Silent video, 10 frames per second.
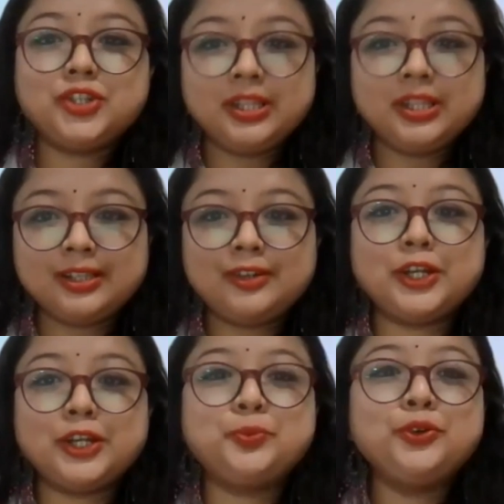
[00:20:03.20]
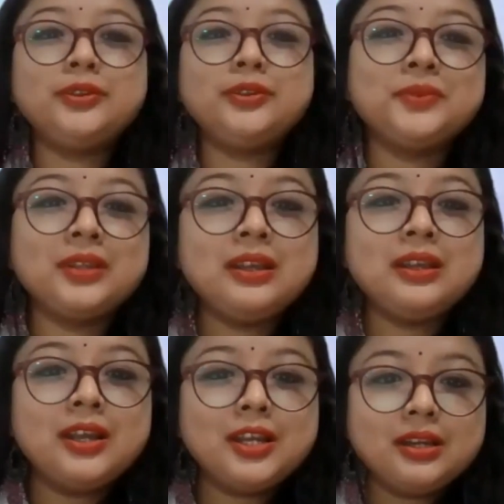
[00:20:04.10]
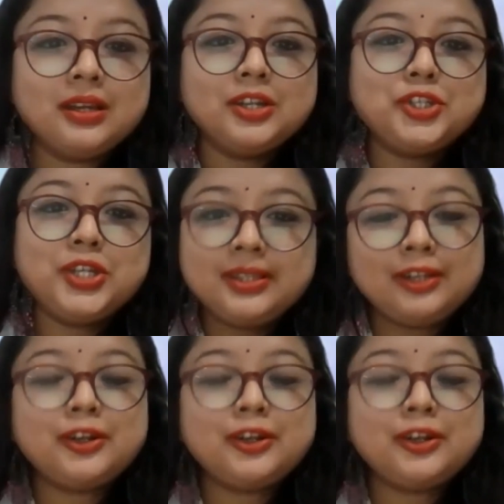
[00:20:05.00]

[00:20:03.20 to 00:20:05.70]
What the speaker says: Sheetal Rajput. Sheetal